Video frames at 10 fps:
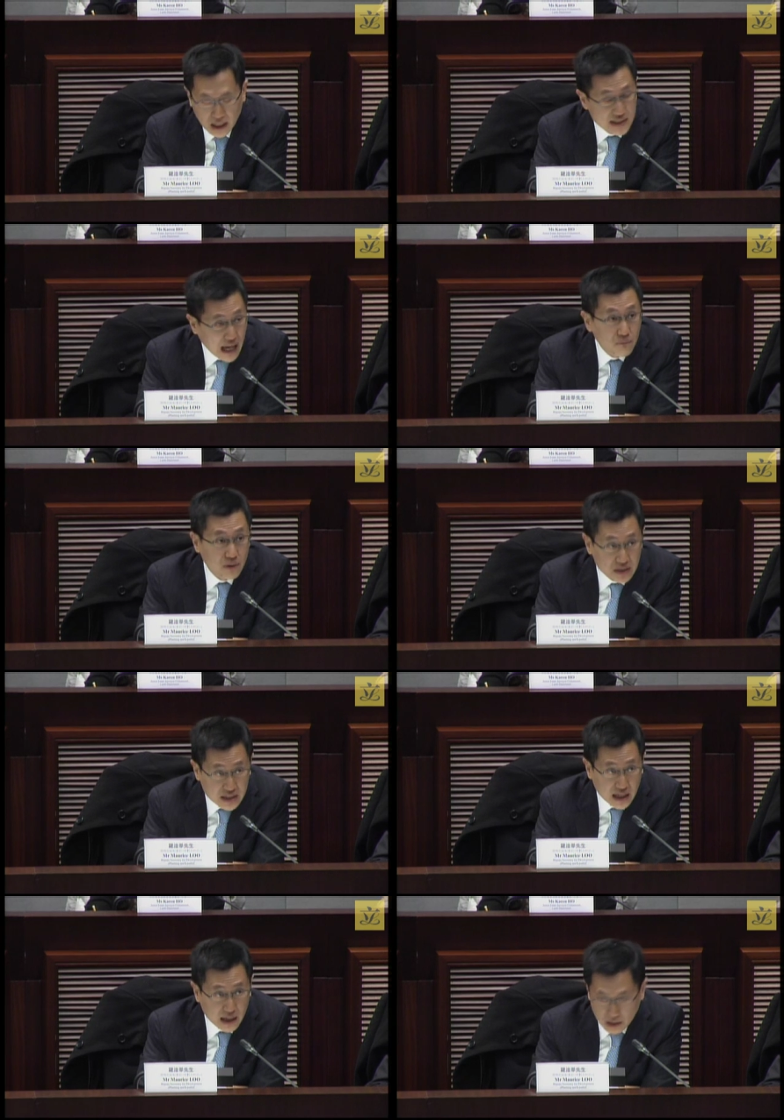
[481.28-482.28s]
will
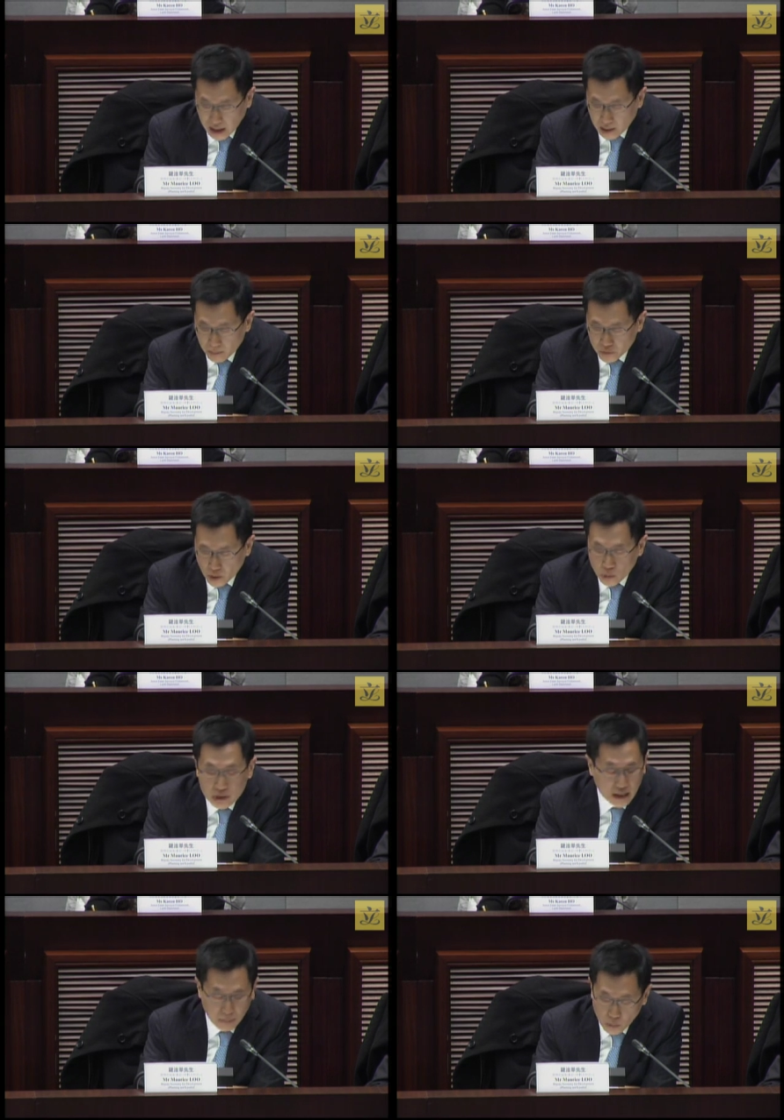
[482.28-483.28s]
uh,
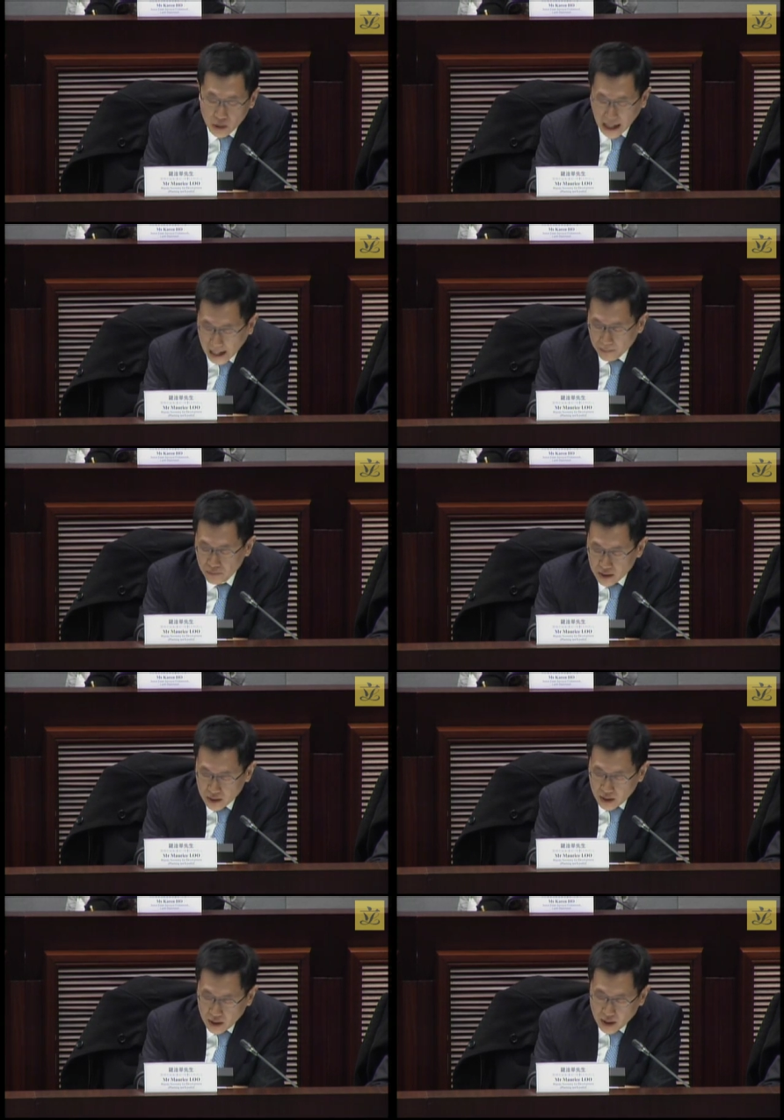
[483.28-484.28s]
pay two-thirds
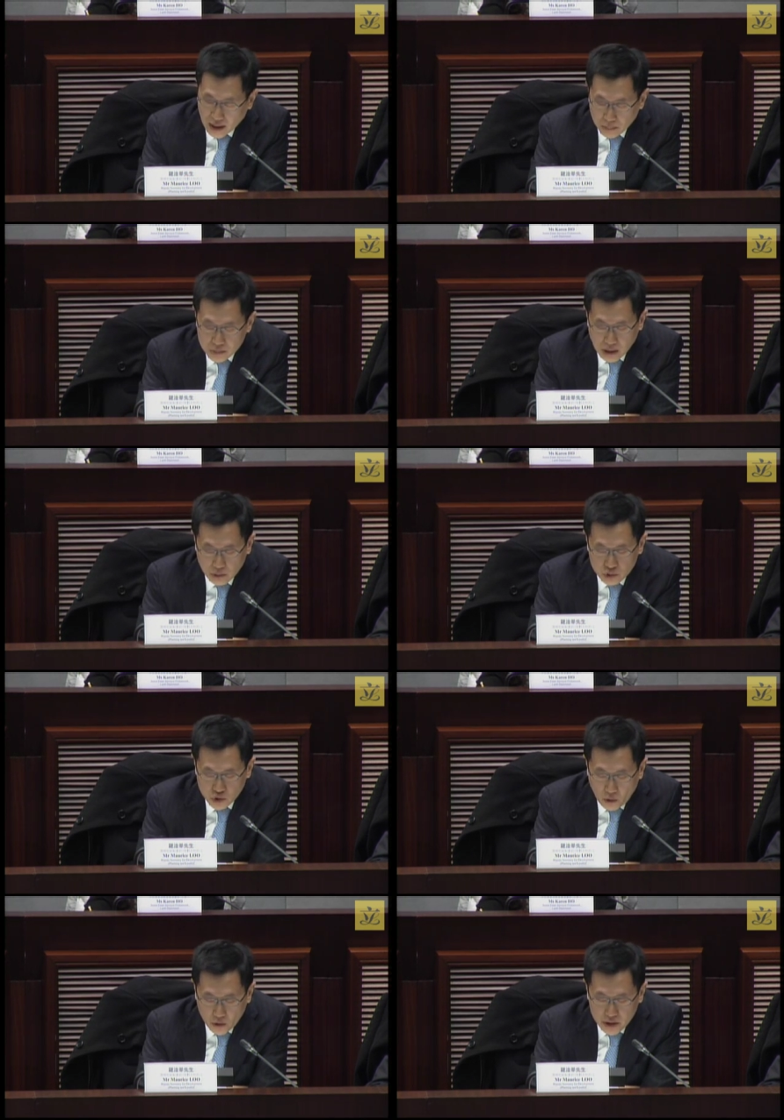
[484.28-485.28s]
of the land
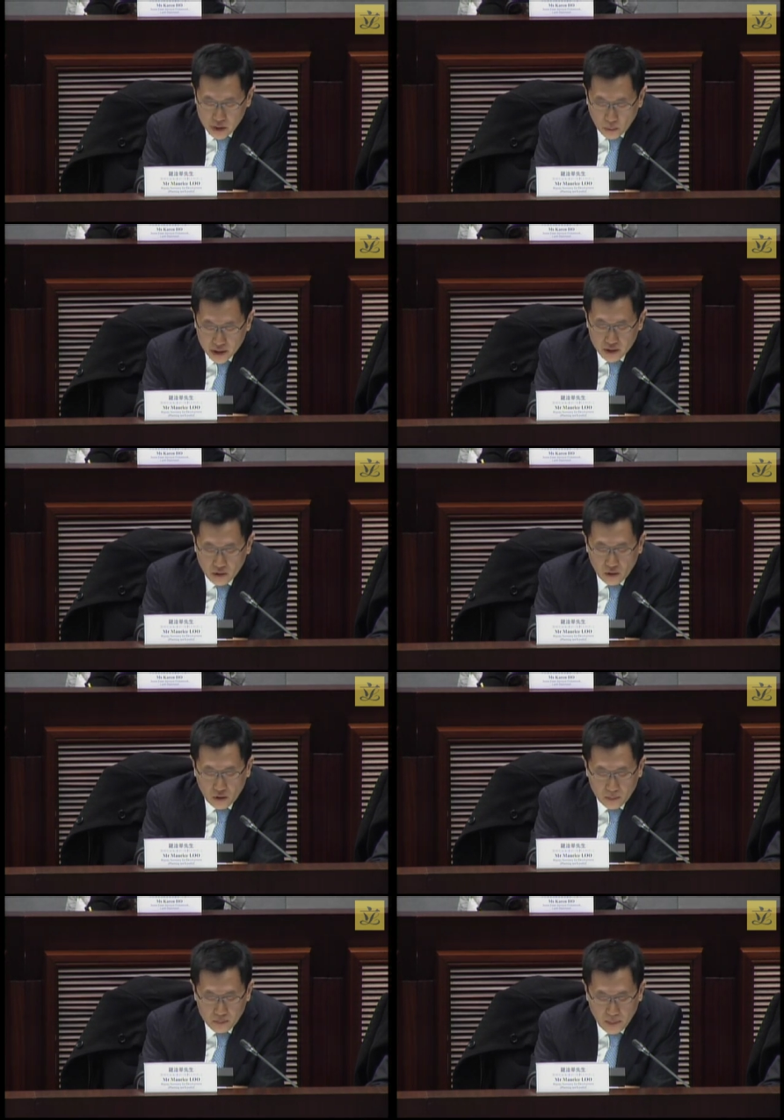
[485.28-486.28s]
premium for
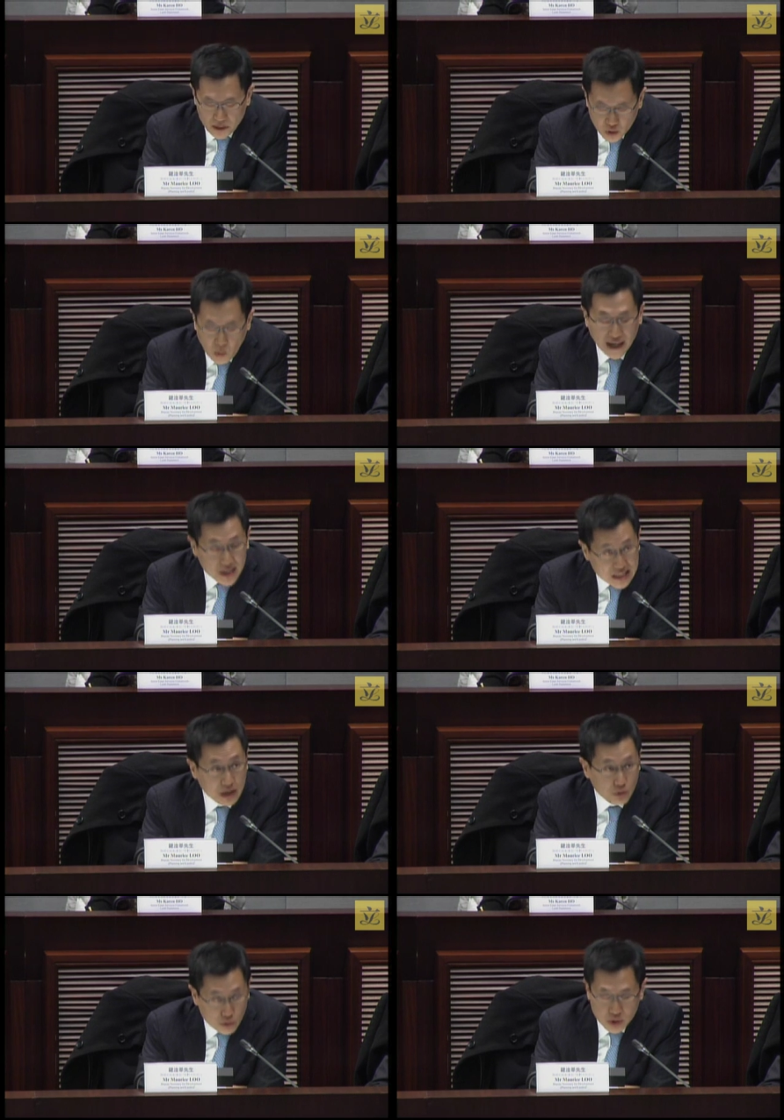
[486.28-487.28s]
relevant landowners
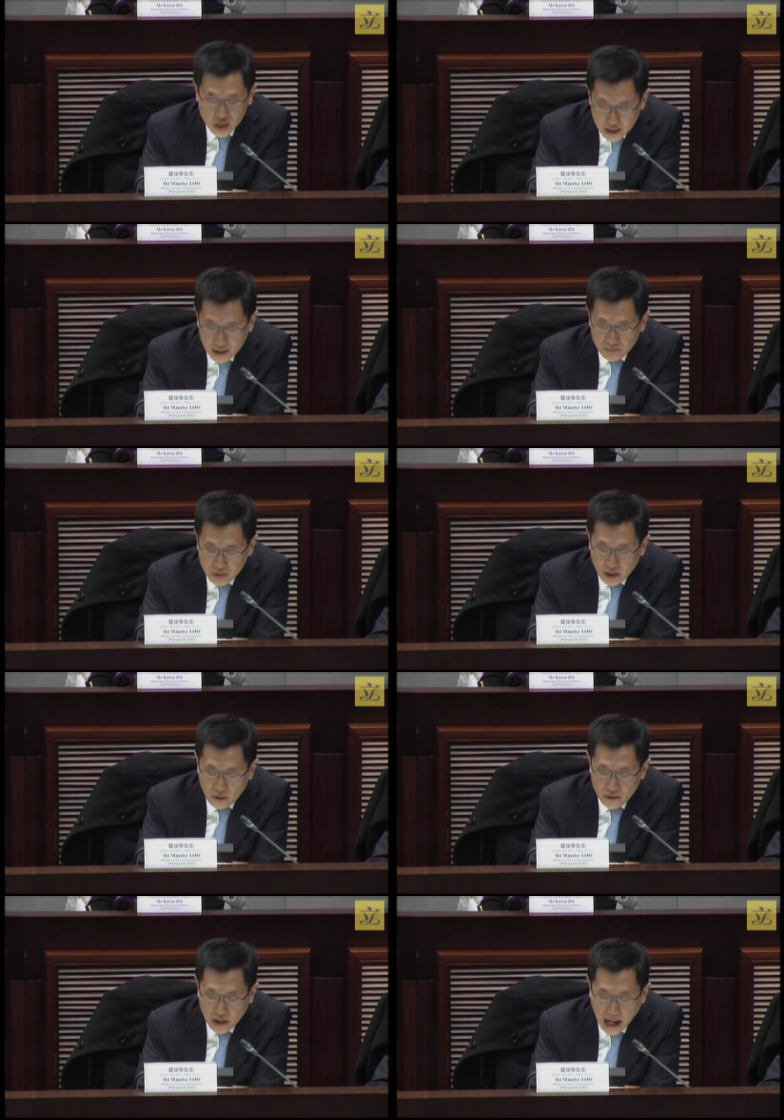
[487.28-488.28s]
to the lands
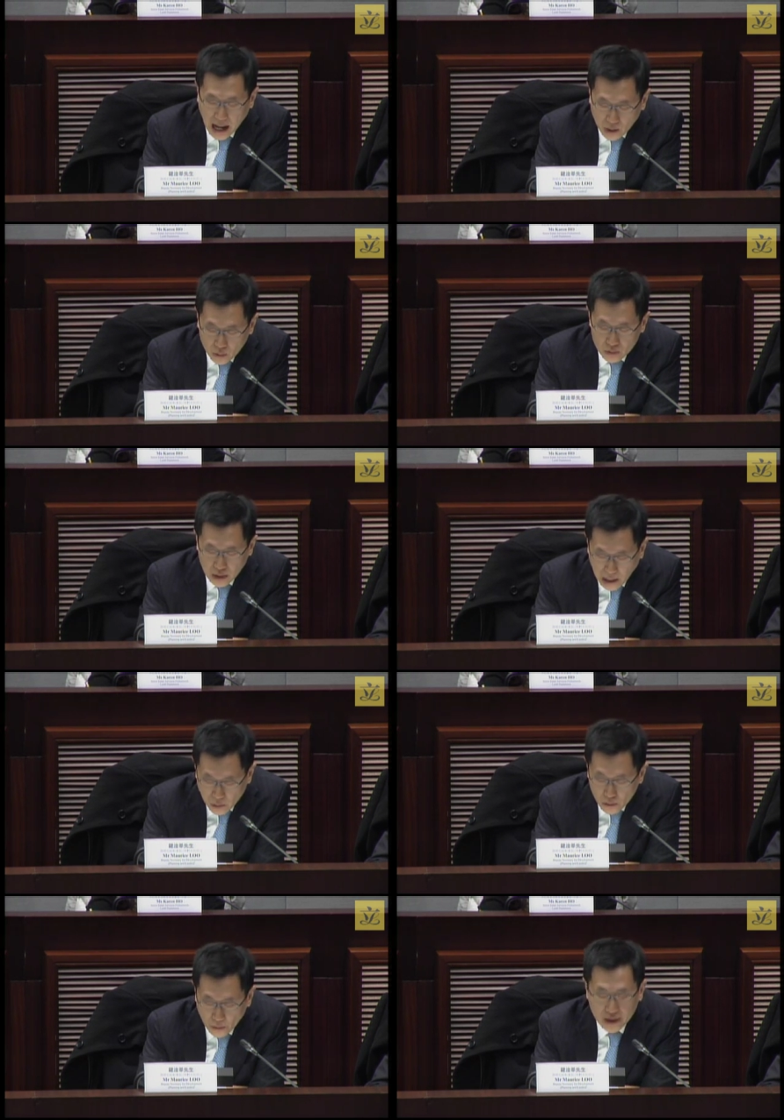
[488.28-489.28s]
department.
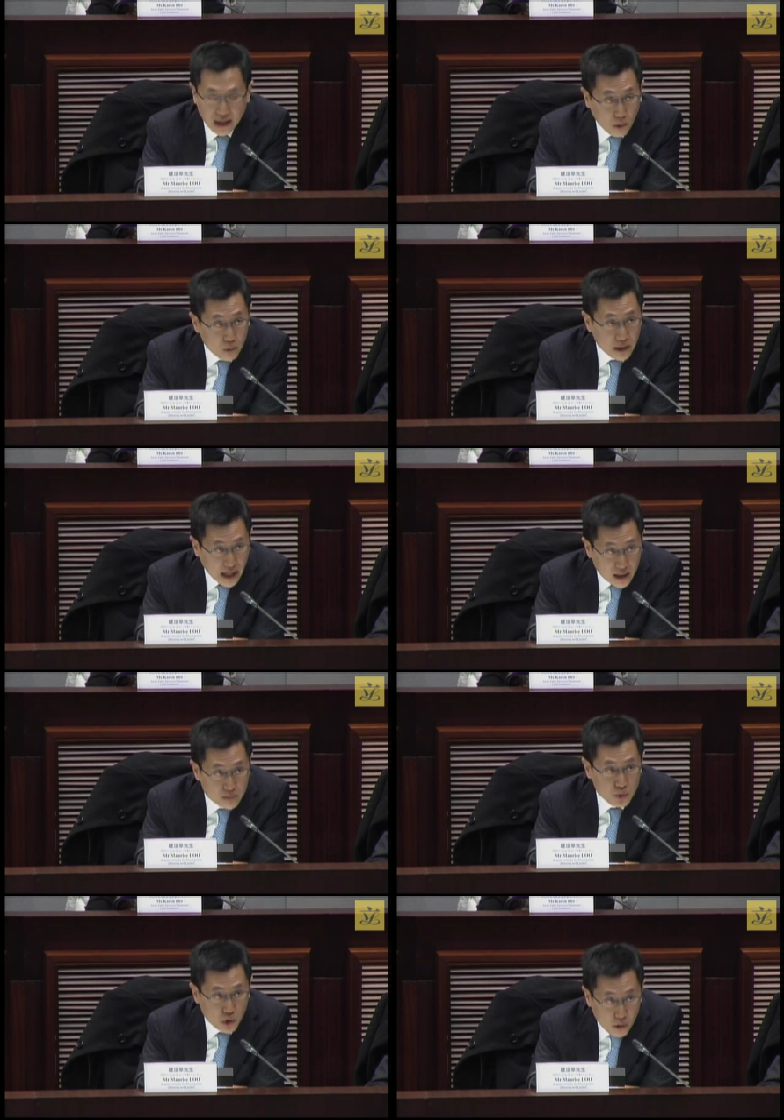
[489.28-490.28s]

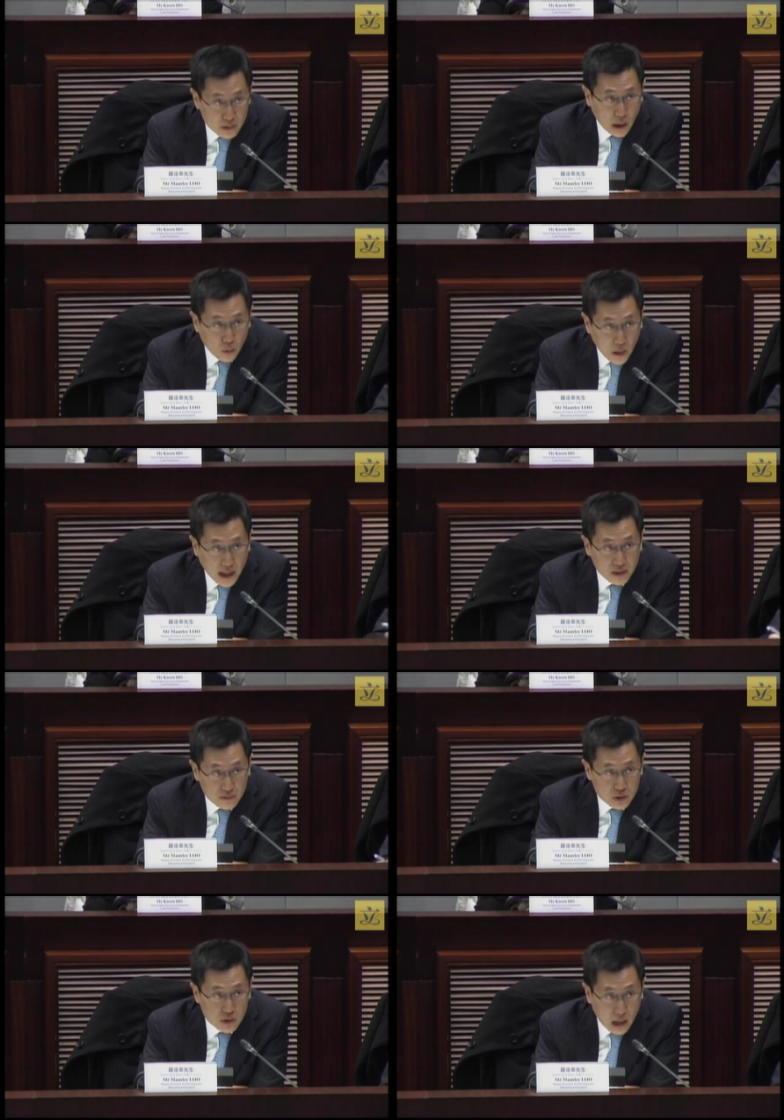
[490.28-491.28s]
And under a
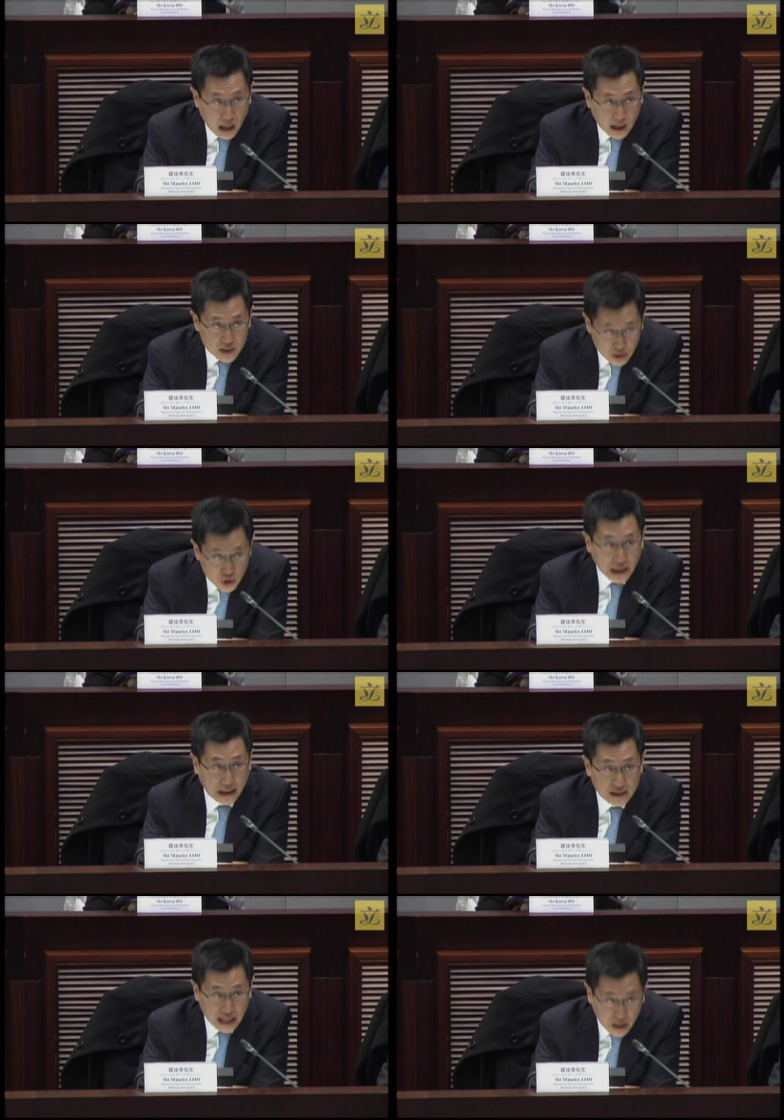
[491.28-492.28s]
no-loss
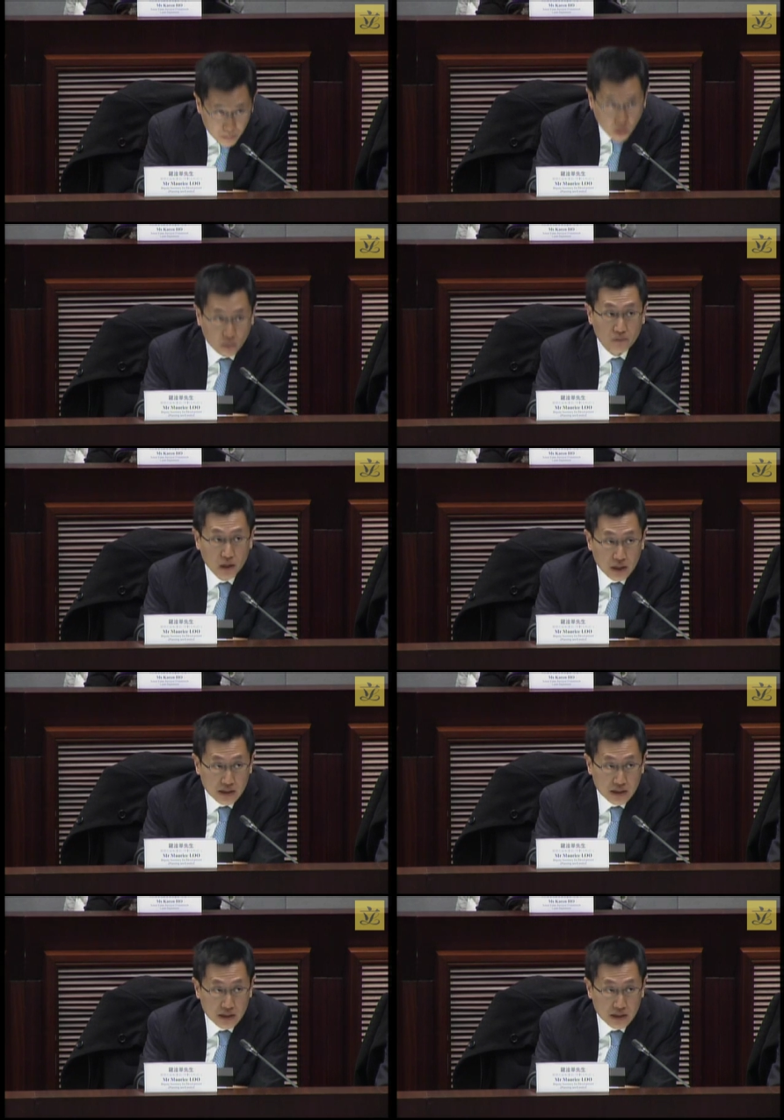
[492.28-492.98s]
principle,